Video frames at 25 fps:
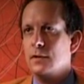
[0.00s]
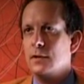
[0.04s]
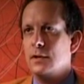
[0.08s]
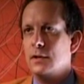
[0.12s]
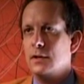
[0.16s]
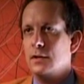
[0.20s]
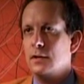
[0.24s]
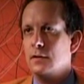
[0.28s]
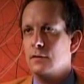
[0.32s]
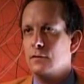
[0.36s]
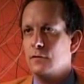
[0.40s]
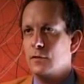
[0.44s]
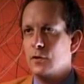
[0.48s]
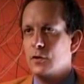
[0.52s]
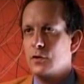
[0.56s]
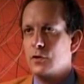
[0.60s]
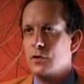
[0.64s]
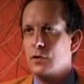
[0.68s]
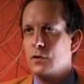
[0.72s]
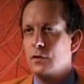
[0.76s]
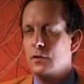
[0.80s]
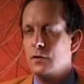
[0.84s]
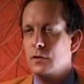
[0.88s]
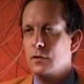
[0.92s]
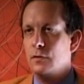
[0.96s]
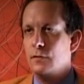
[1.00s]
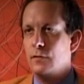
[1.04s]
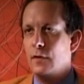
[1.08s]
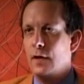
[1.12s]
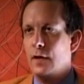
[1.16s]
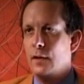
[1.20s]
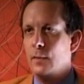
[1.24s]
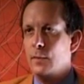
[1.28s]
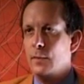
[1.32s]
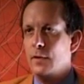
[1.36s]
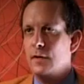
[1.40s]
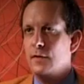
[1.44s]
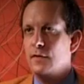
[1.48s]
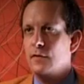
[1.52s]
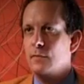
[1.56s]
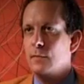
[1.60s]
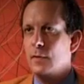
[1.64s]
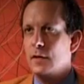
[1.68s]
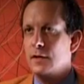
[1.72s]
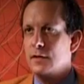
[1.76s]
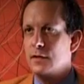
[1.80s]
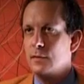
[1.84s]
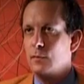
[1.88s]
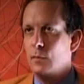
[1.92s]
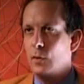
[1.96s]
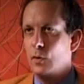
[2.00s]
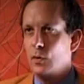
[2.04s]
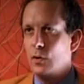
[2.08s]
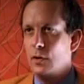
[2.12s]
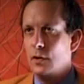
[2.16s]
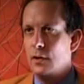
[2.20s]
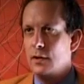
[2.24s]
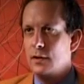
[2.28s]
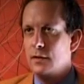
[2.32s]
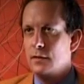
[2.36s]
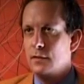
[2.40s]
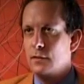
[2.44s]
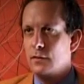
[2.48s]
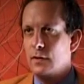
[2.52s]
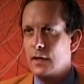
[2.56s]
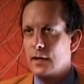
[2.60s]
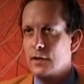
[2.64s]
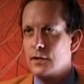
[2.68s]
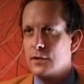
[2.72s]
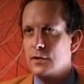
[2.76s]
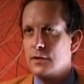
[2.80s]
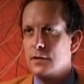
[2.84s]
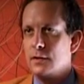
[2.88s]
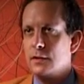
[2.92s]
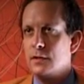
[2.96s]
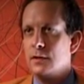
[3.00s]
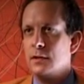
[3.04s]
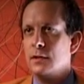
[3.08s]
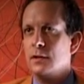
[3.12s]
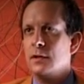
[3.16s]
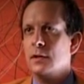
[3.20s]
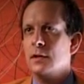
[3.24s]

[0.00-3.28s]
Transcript: in virtual environments, multimodal interaction,